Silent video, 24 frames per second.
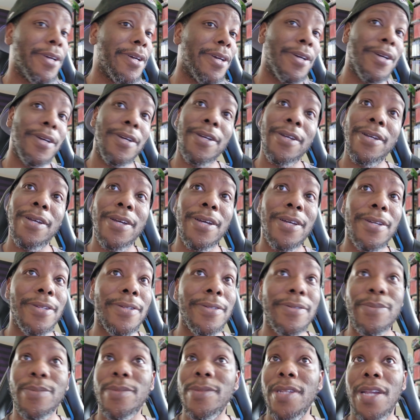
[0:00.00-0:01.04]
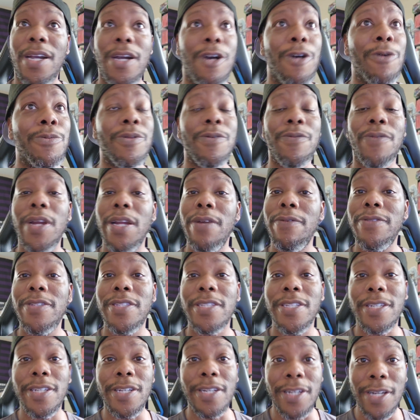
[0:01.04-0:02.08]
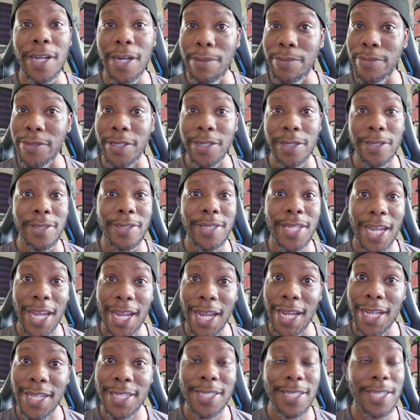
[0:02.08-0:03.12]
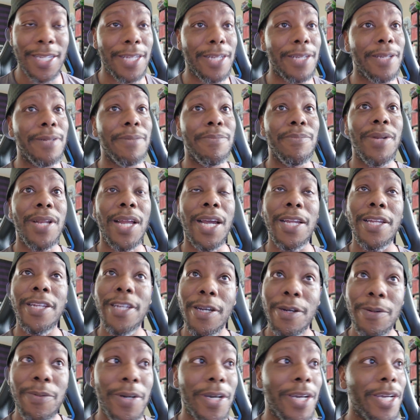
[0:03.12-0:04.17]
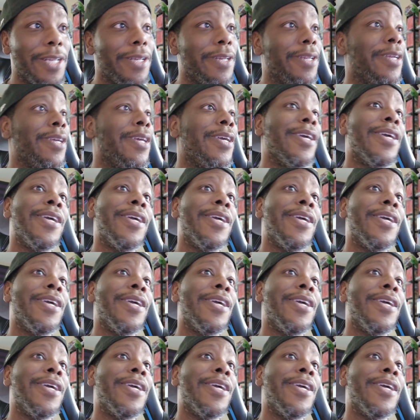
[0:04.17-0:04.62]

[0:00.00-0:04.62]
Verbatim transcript: I hope the Ravens could come to the task and be like, you know what?